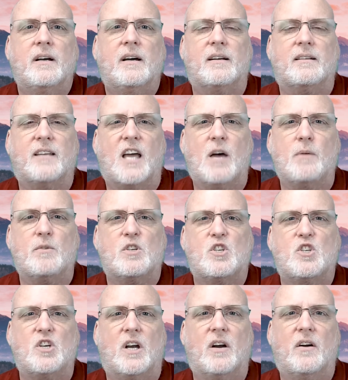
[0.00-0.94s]
a time of
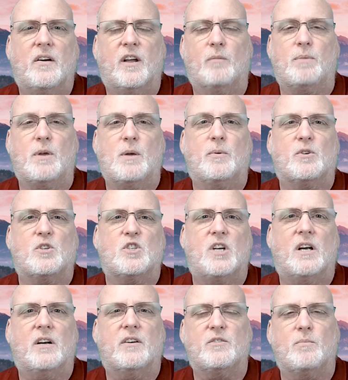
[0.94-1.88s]
sharing, and people
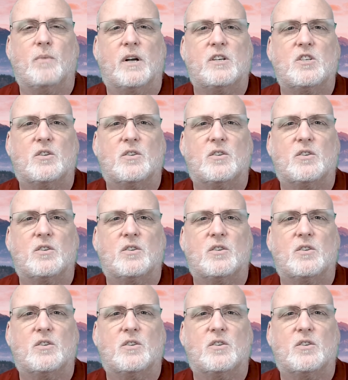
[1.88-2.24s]
share as much